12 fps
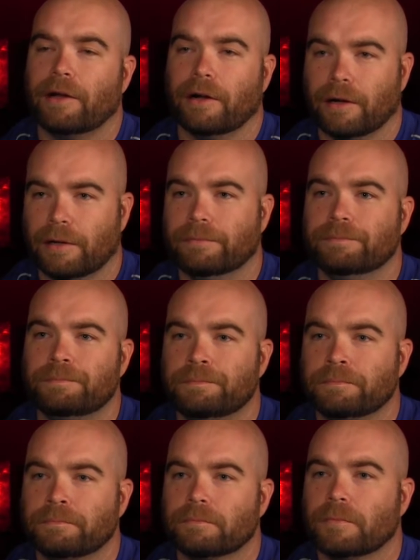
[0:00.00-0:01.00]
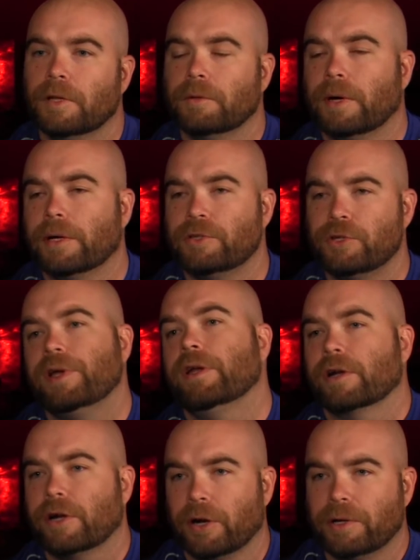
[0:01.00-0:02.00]
card, why don't you get
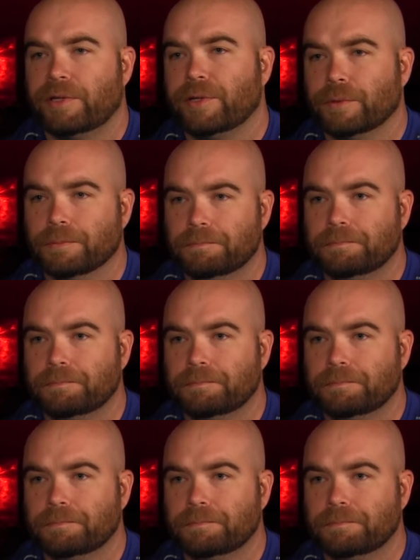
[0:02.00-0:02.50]
her card too?"